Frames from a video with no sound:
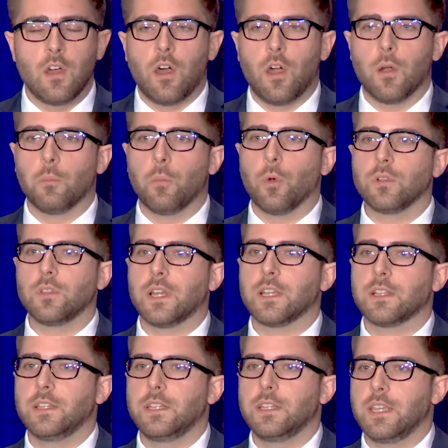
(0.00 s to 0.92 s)
are more
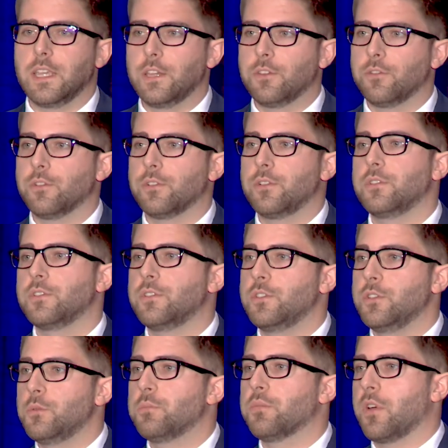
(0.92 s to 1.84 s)
likely to introduce
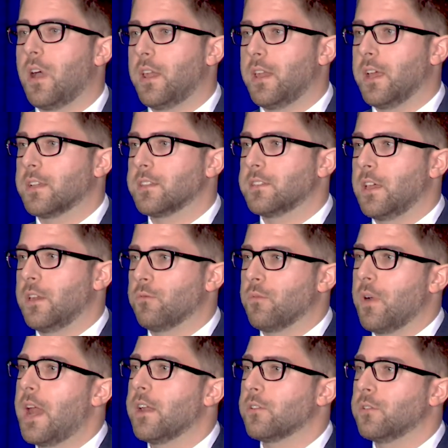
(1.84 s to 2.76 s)
new products and
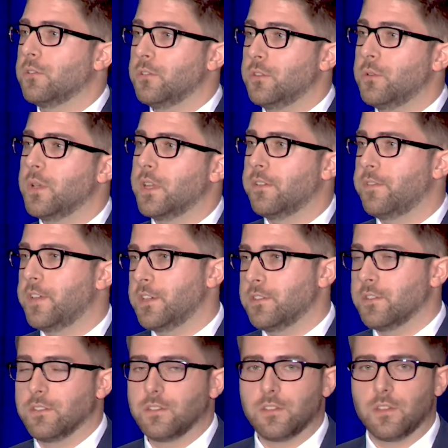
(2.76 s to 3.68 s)
radical new
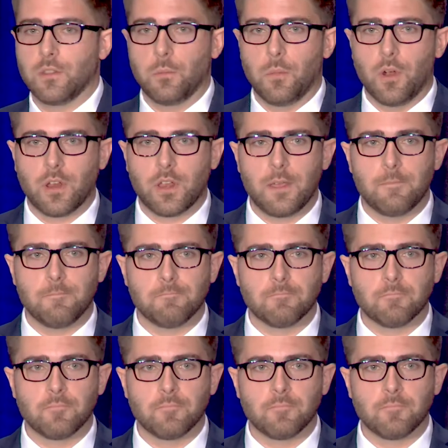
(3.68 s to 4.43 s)
innovations to the market.